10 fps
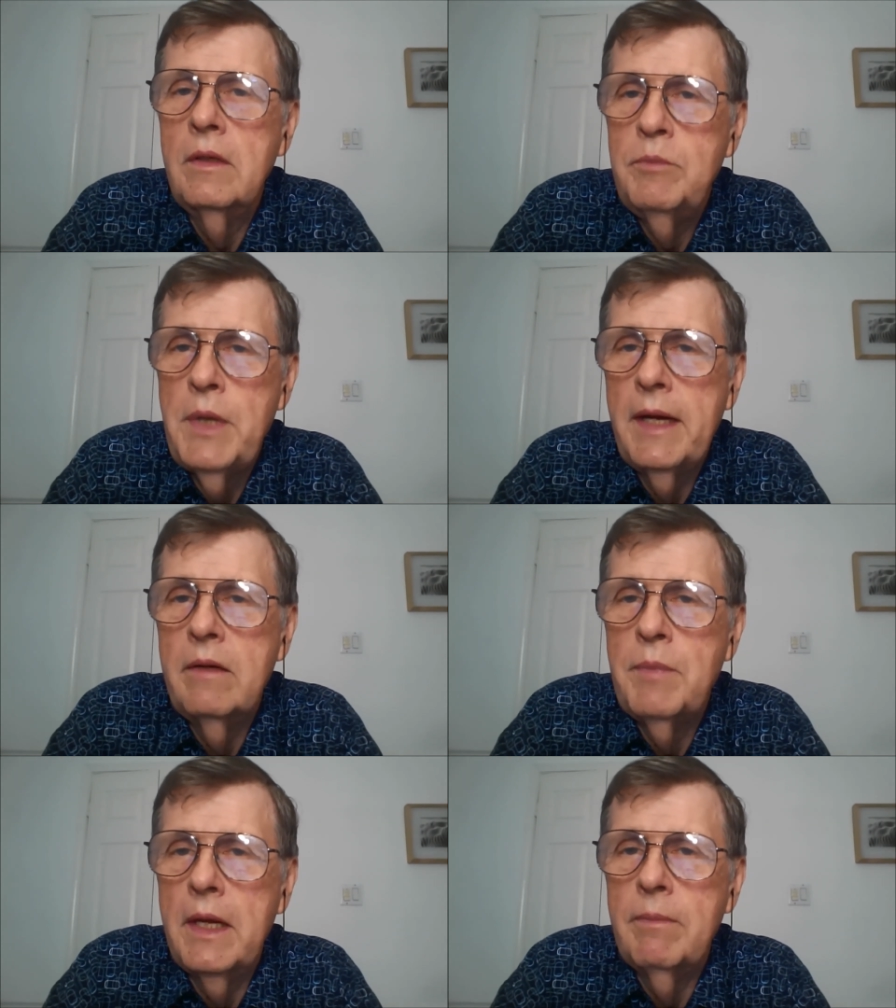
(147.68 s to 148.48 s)
pen
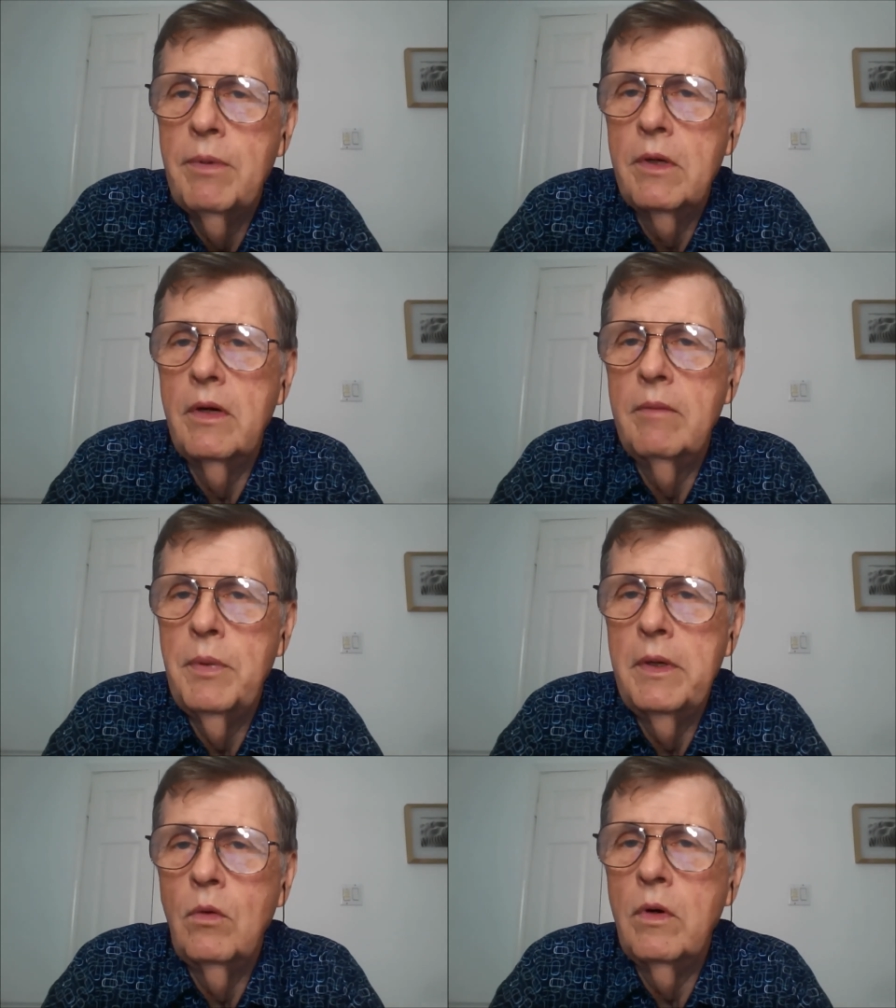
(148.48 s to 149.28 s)
and paper
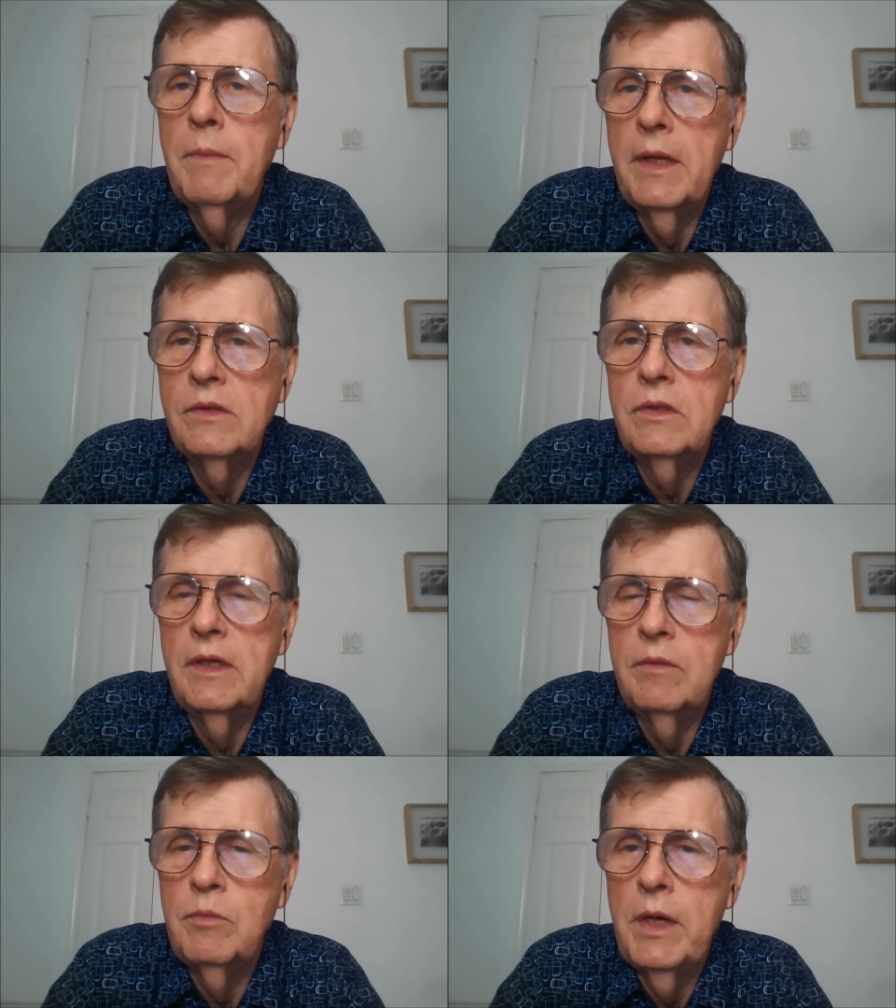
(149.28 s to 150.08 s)
or pencil
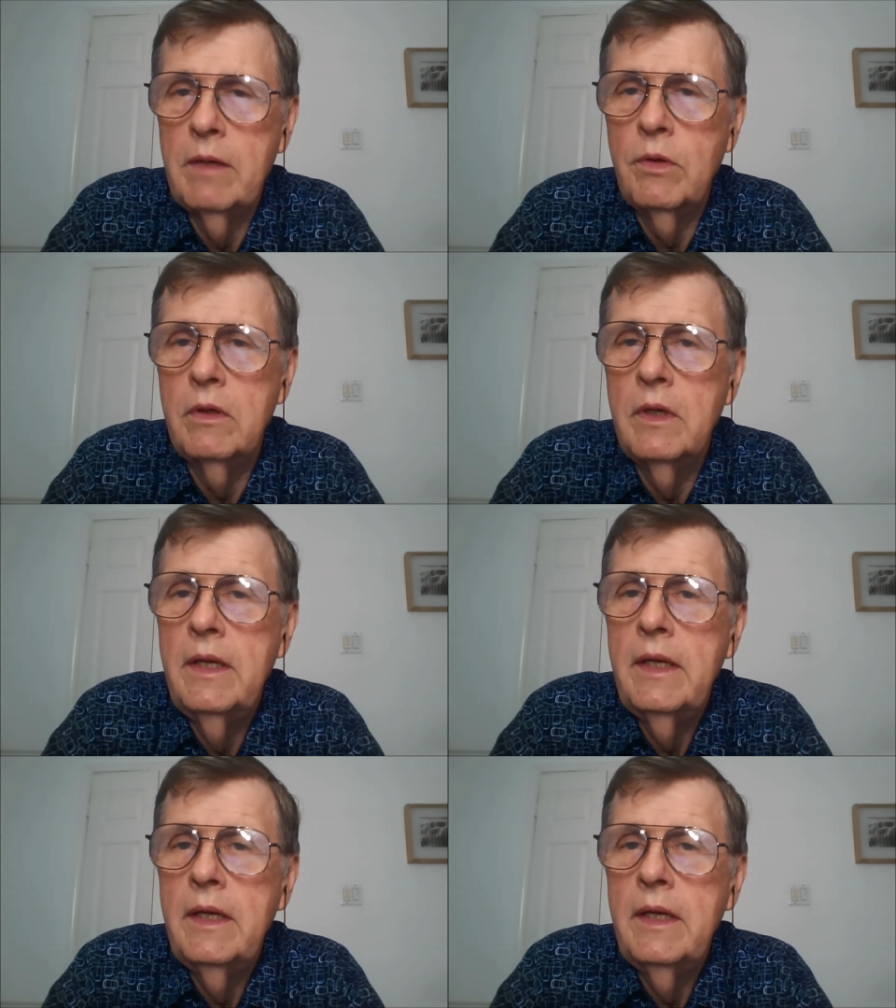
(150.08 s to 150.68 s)
and paper,